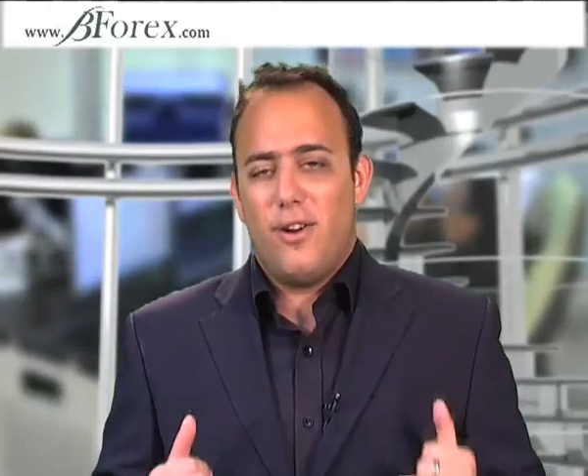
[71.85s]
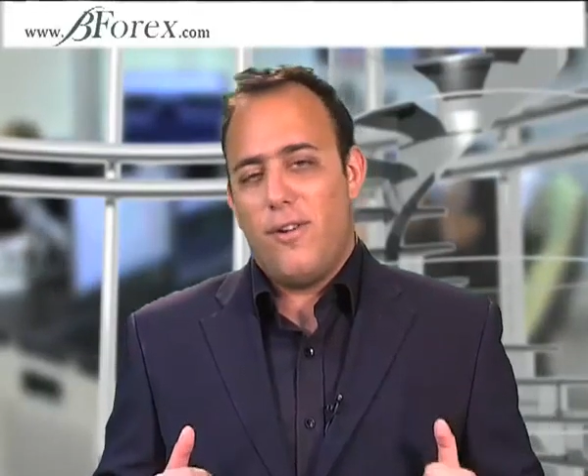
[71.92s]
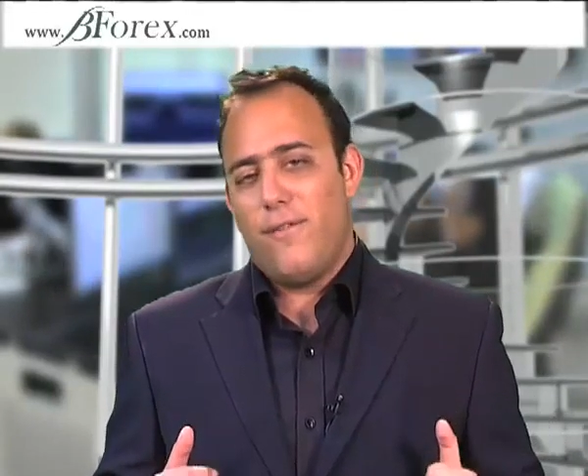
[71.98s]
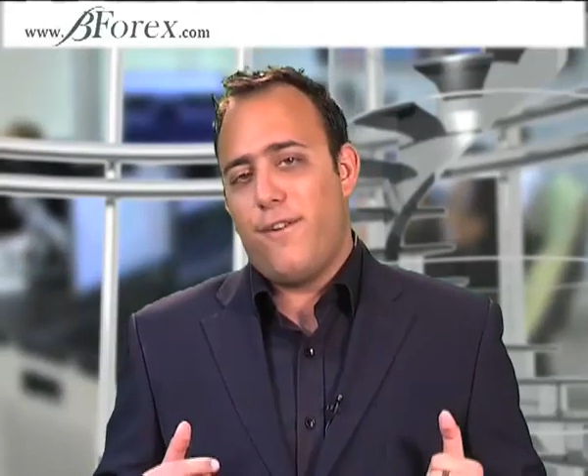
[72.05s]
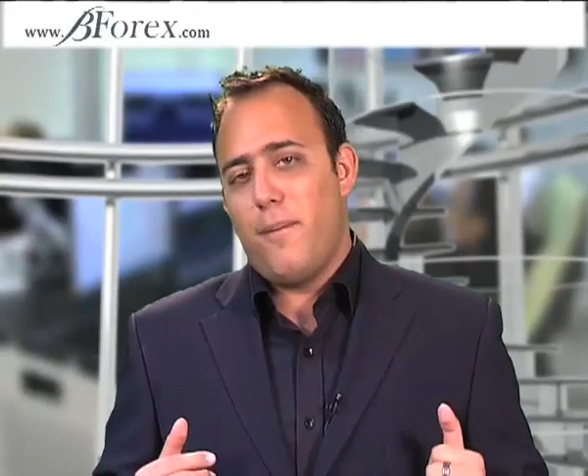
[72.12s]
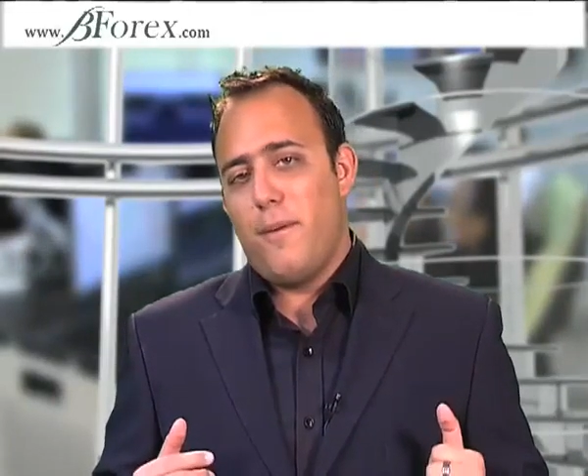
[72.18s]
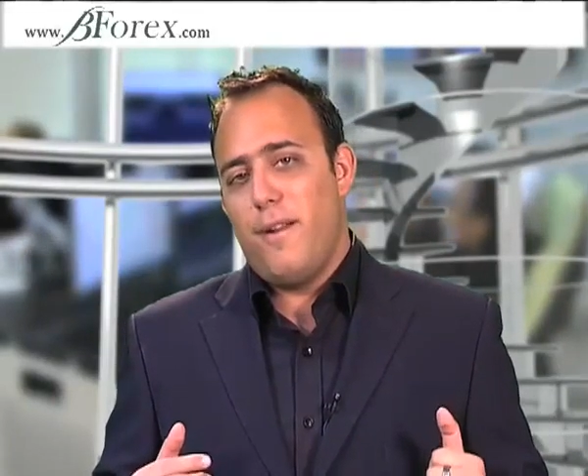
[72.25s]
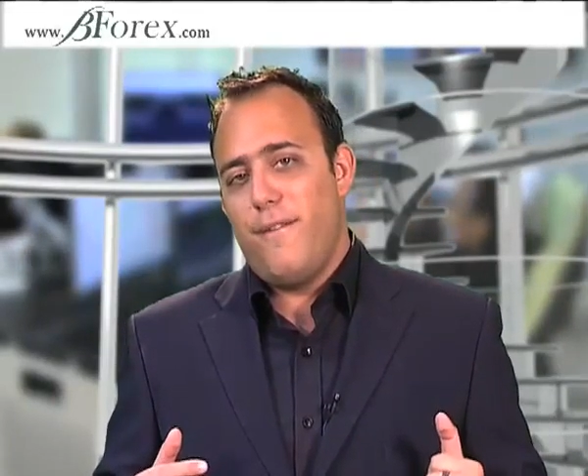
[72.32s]

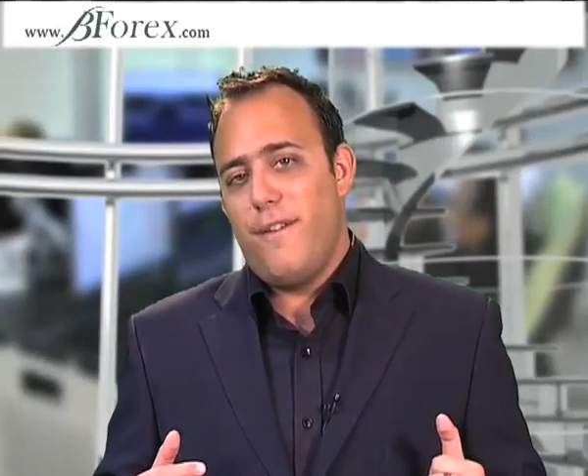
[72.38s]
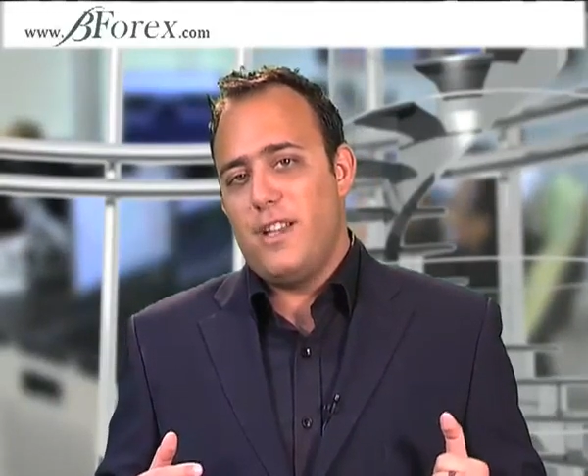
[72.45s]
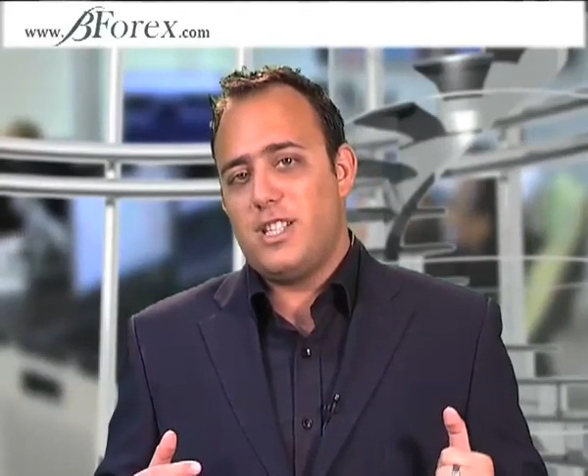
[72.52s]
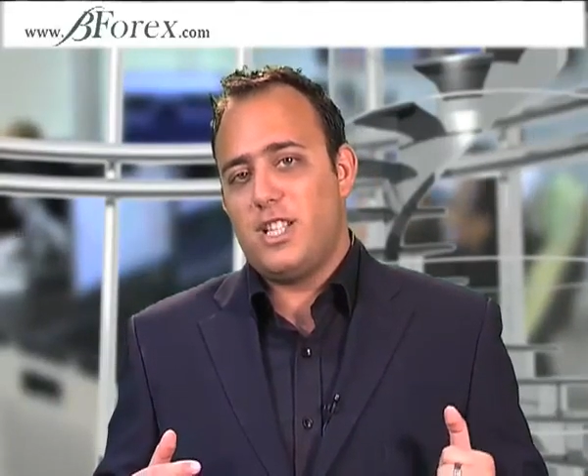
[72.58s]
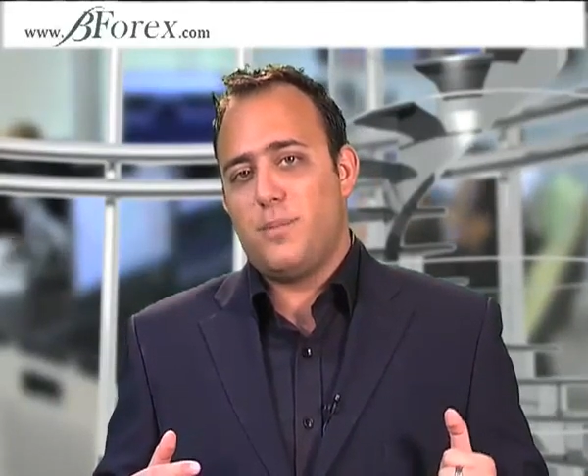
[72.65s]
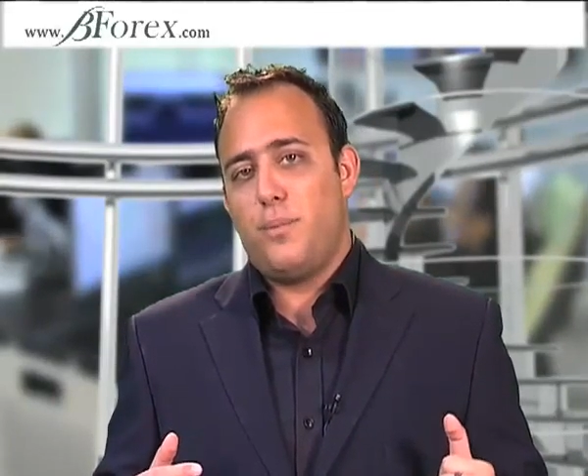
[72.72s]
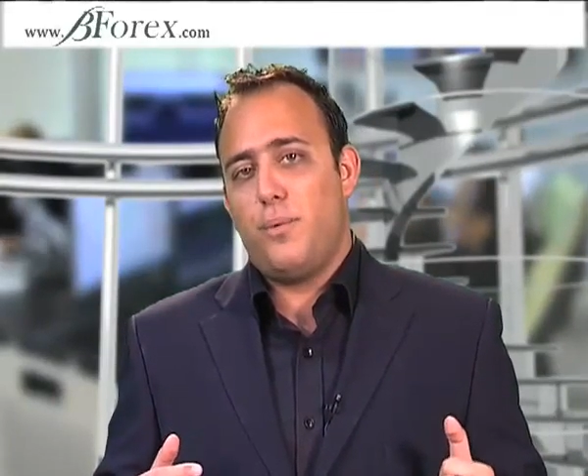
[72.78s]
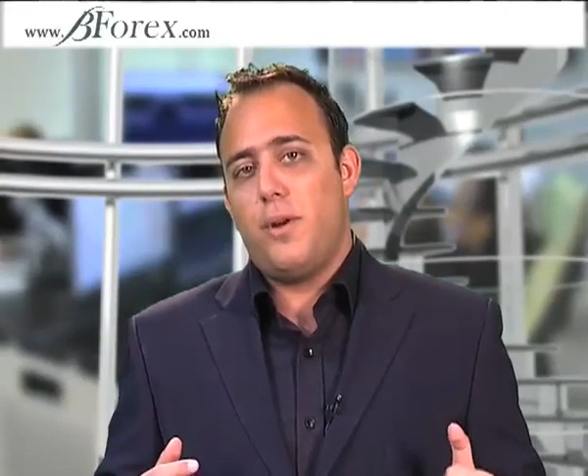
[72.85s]
From an
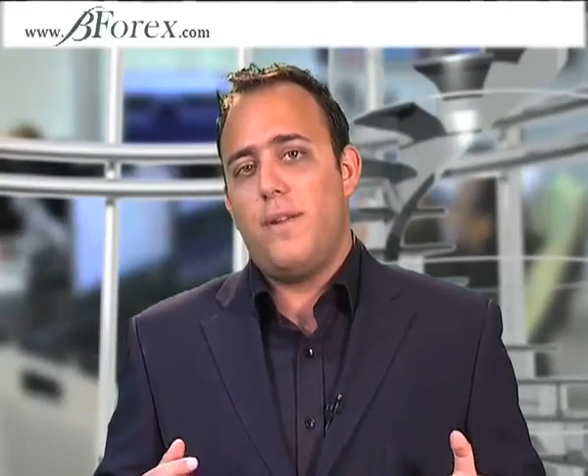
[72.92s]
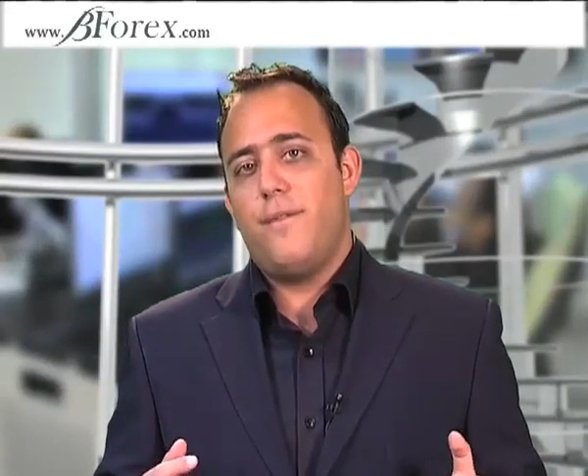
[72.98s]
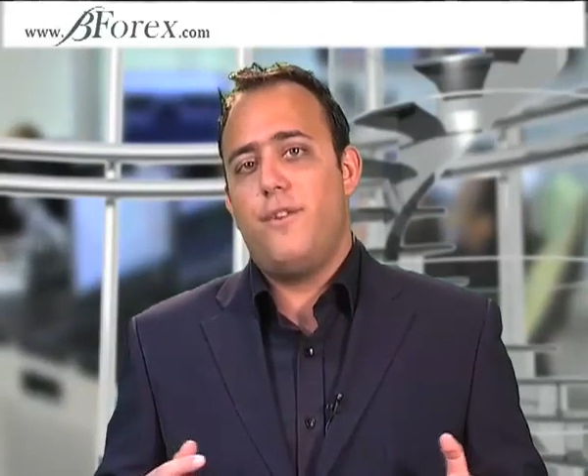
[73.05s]
investor's point of